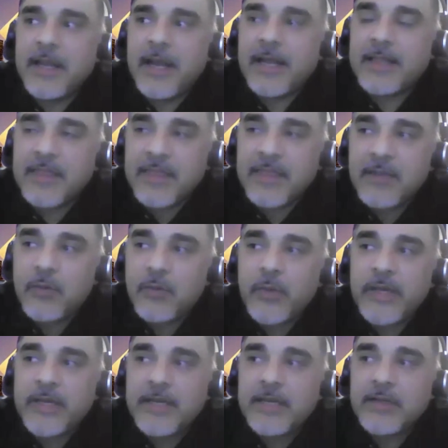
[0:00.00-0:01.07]
I think
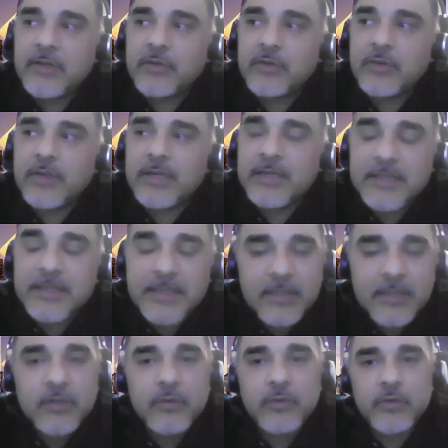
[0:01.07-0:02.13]
we need to
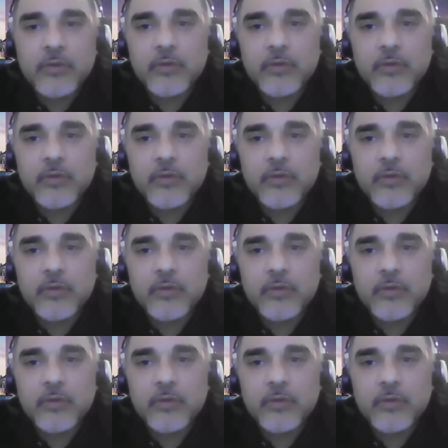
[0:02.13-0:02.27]
continue